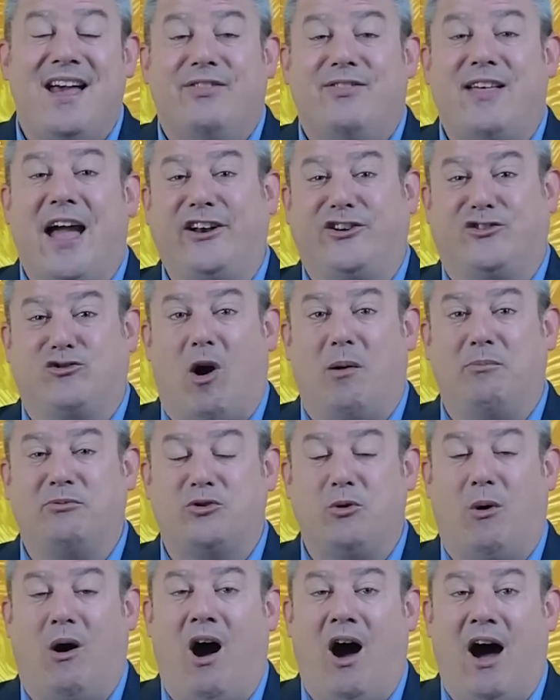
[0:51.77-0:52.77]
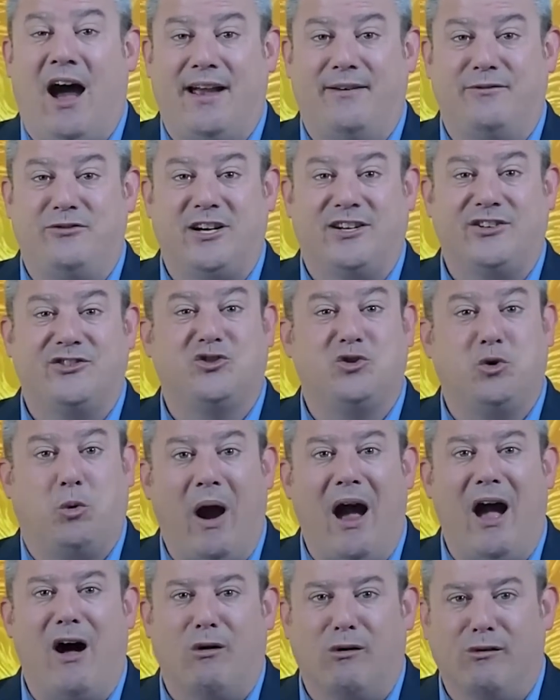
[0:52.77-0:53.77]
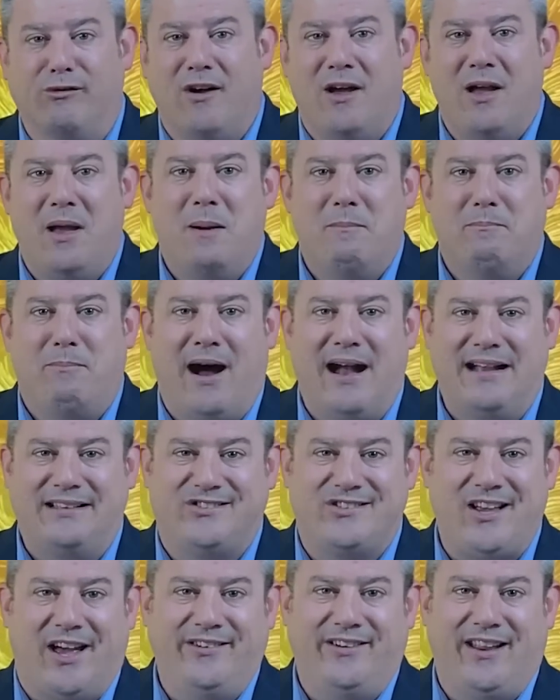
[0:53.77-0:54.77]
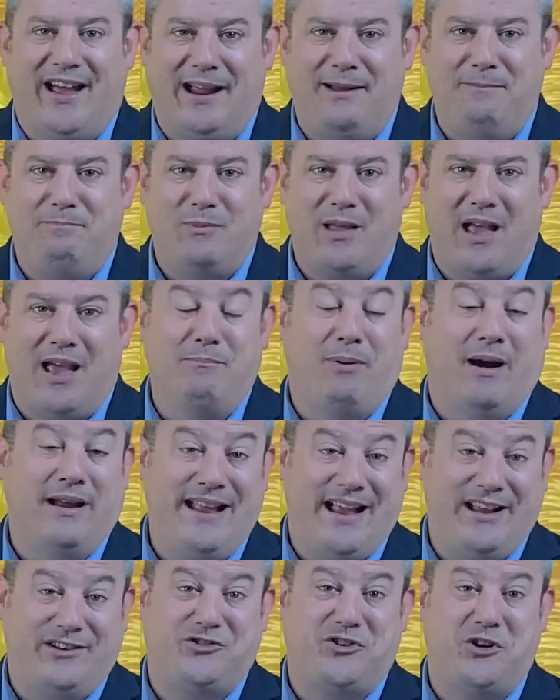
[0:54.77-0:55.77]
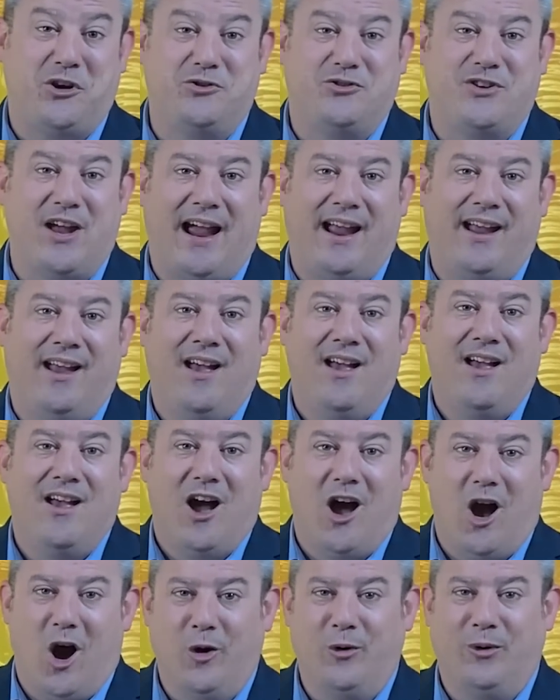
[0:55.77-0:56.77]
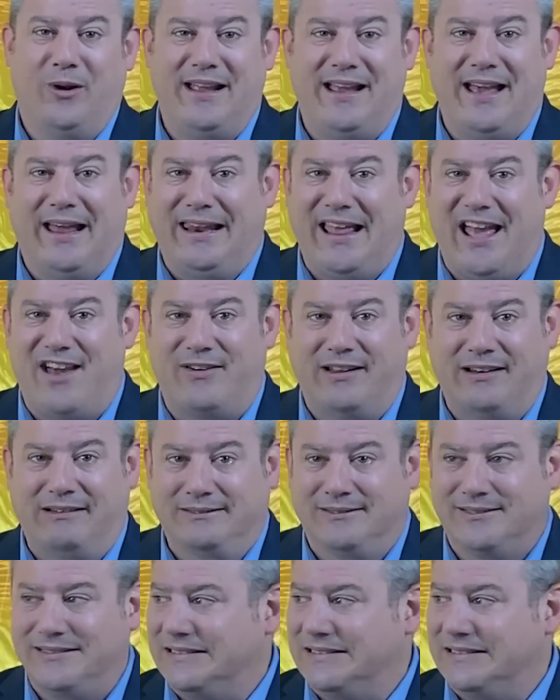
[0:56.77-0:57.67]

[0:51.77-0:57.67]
That drops to a high of just 12 by Sunday, and by next Tuesday, only 11.